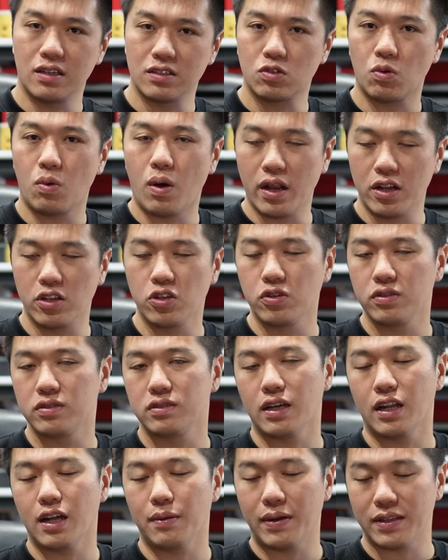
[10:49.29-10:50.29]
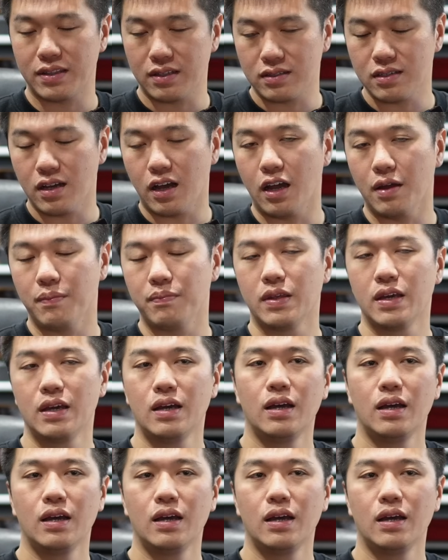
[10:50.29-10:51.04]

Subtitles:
is quite a new setup at the time.